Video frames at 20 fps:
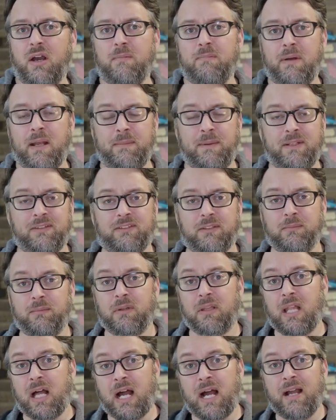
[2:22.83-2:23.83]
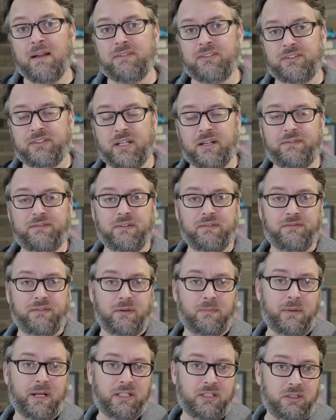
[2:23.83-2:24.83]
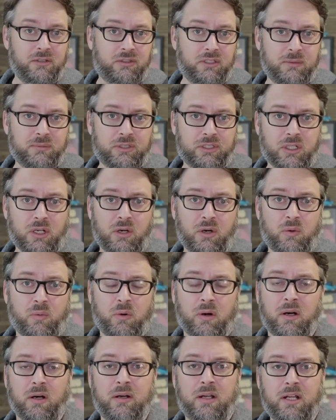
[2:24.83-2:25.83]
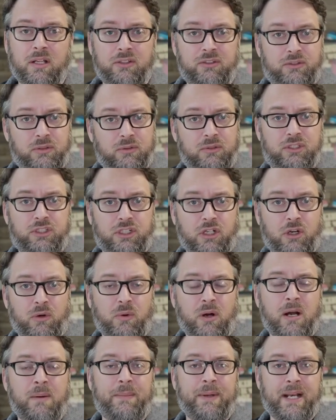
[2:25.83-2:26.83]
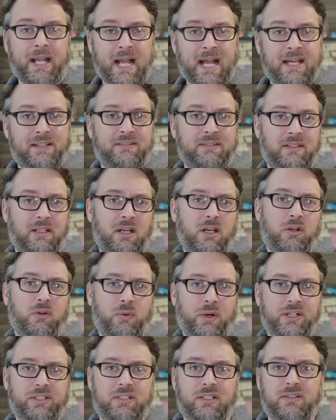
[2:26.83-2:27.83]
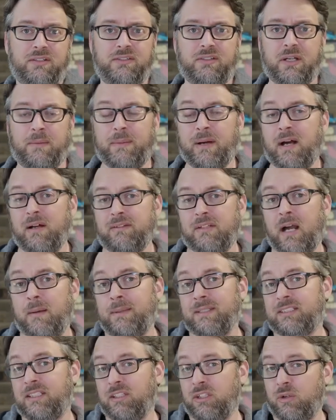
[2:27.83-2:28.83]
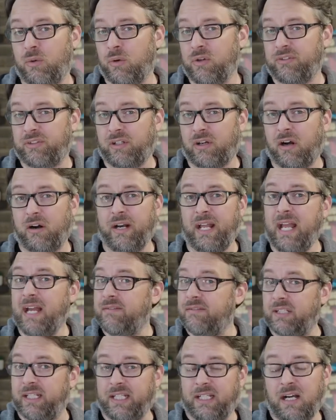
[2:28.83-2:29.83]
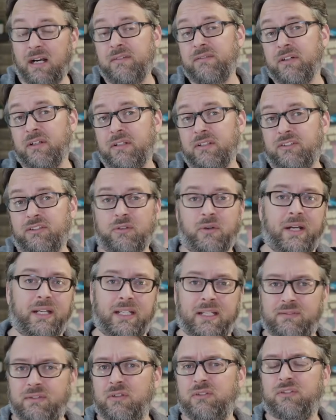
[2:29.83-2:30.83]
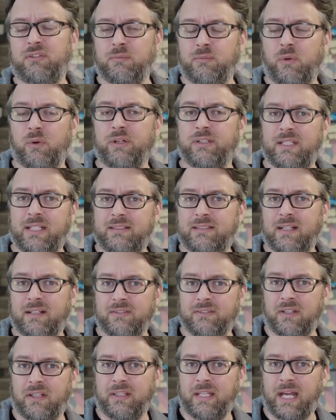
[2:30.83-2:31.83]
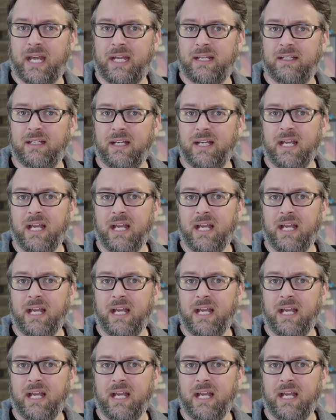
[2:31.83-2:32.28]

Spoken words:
maybe some live stuff from my YouTube show where students show up and ask questions about topics in the course that aren't heavily covered, so I give you some more details on that.